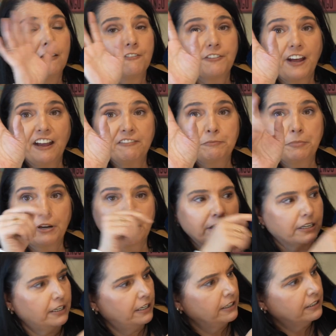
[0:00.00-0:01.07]
5 book.
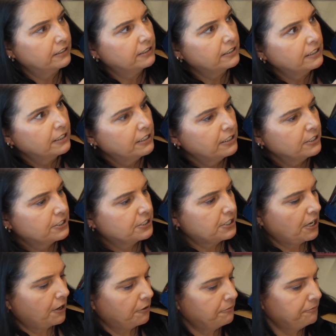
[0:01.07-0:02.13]

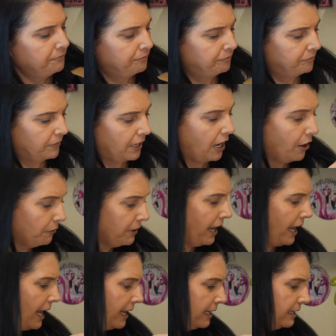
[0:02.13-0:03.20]
So,
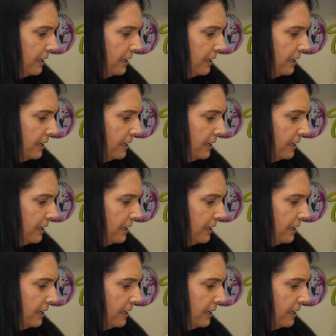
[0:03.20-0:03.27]
okay.